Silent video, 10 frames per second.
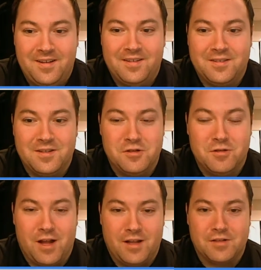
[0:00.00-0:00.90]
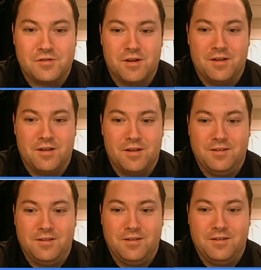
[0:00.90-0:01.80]
Did you like the trailer?
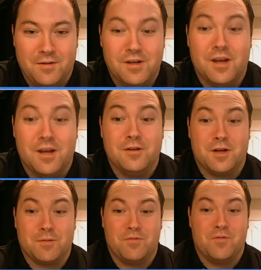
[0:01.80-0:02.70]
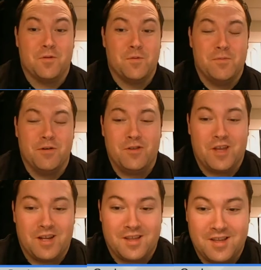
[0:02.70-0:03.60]
I know you talked before. We both
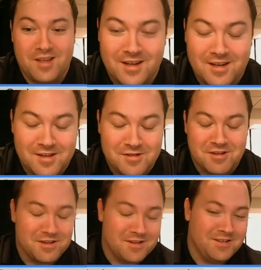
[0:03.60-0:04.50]
liked the ending to the trailer.